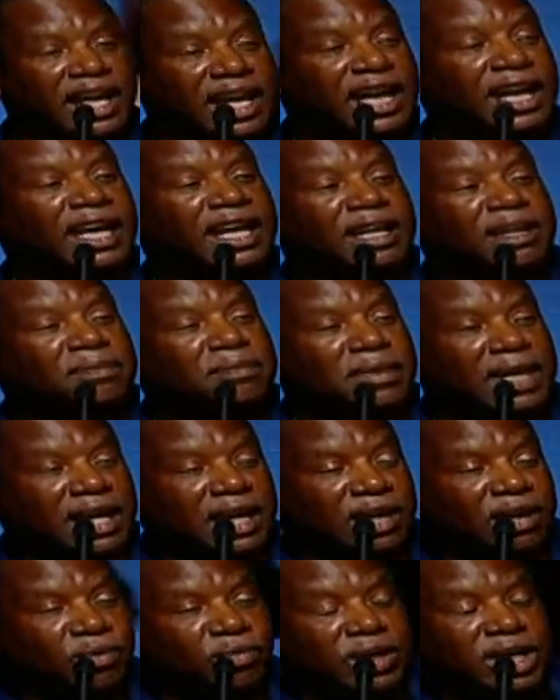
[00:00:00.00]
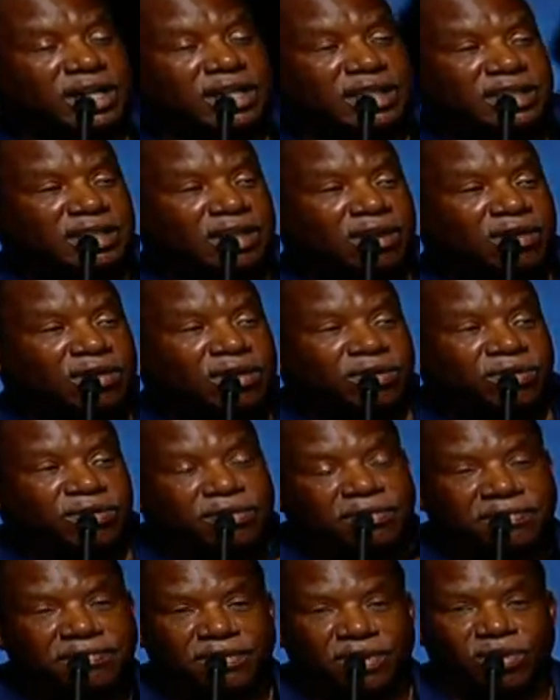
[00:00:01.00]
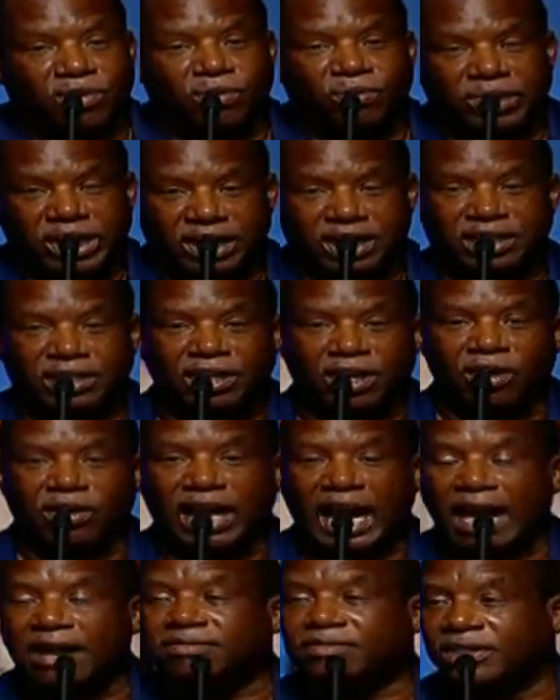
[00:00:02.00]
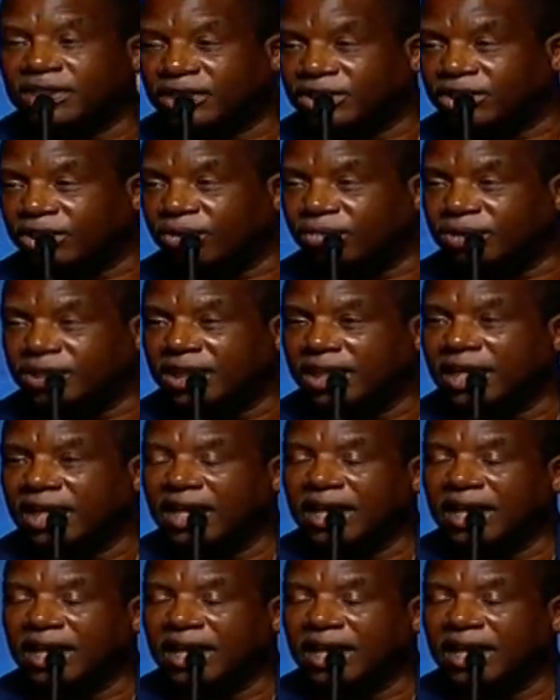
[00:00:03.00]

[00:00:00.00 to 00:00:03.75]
Amen. We could talk on the phone. We could talk after church.